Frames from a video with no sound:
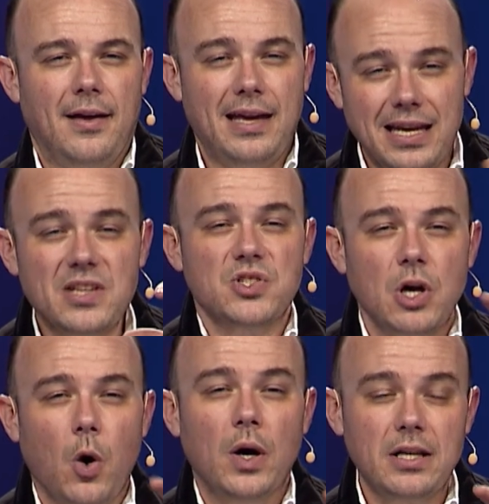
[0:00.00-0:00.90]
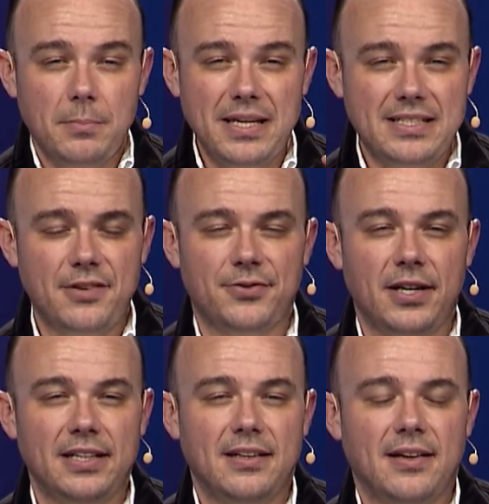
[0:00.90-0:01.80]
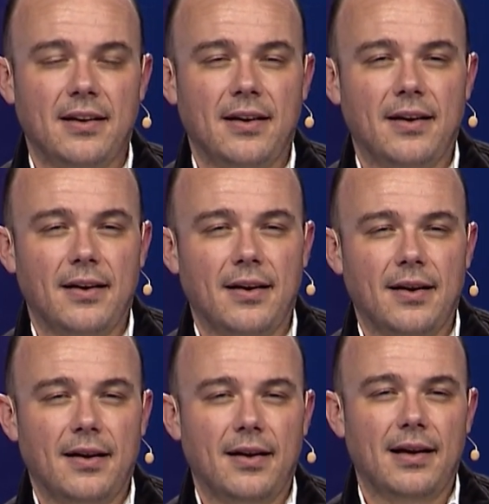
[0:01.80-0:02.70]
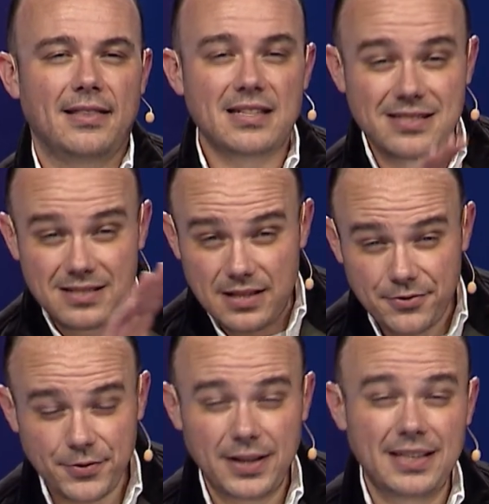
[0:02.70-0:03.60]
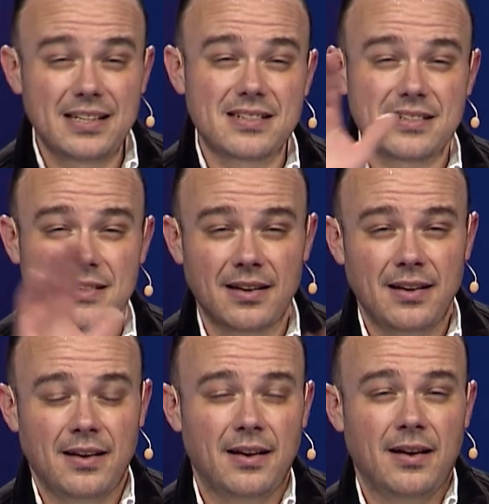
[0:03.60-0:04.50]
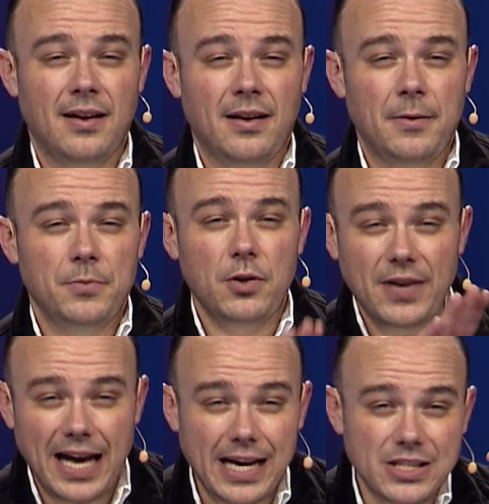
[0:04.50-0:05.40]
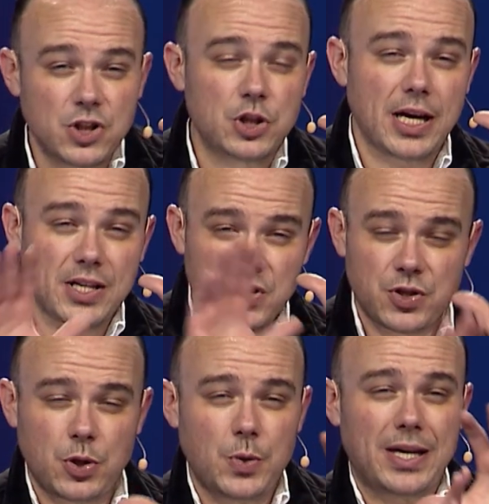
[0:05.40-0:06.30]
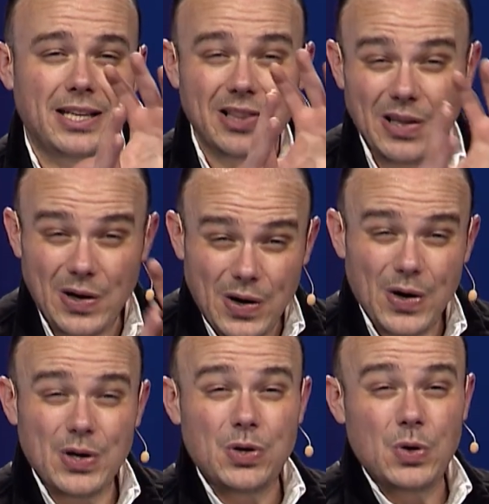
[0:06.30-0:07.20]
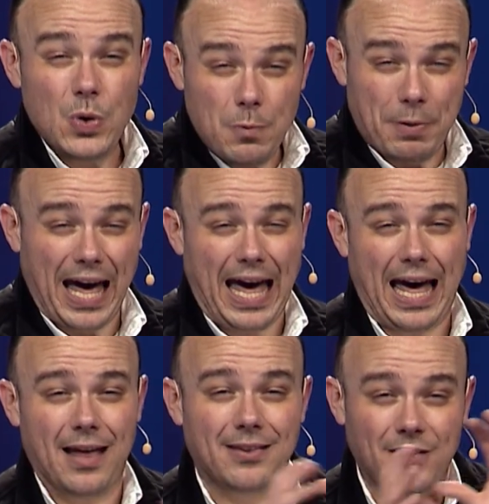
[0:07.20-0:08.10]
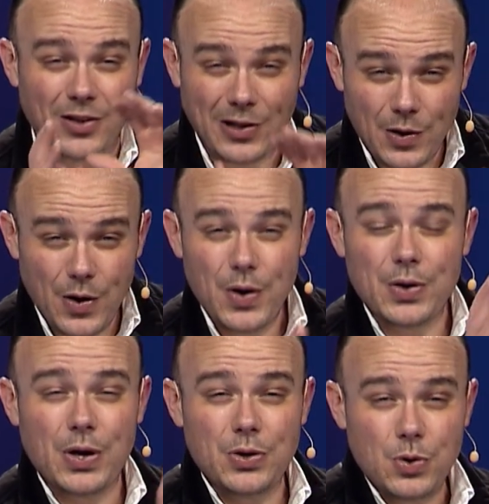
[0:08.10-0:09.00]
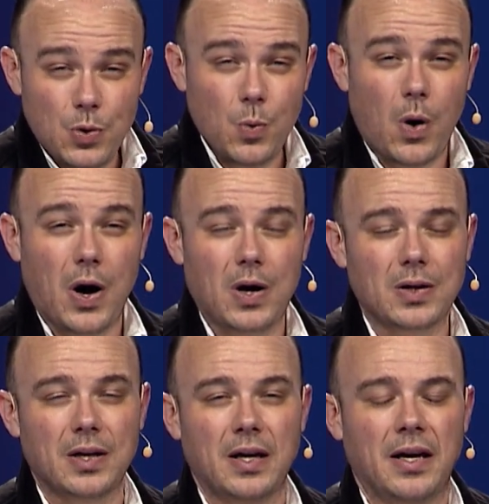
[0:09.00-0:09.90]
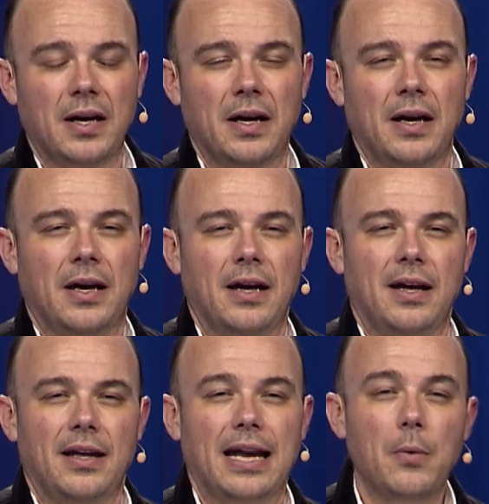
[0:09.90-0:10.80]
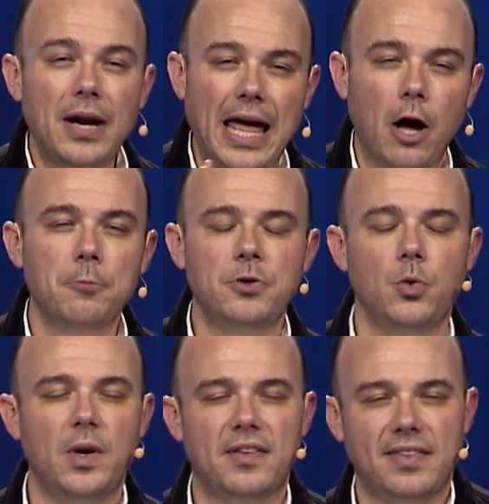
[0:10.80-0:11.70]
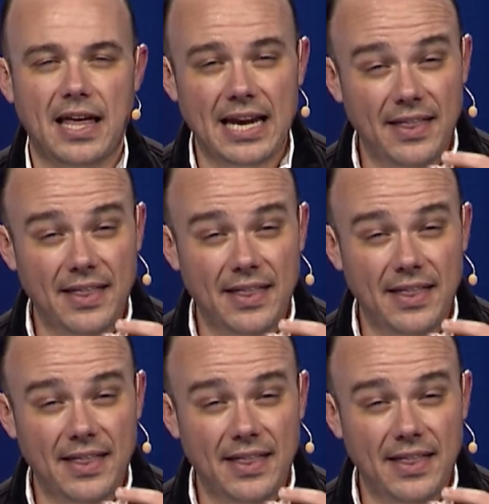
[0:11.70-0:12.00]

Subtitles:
It is going to be different. And this differentness, you've got to adjust to it and learn a new path and learn a new walk. Now, I want to help you with that.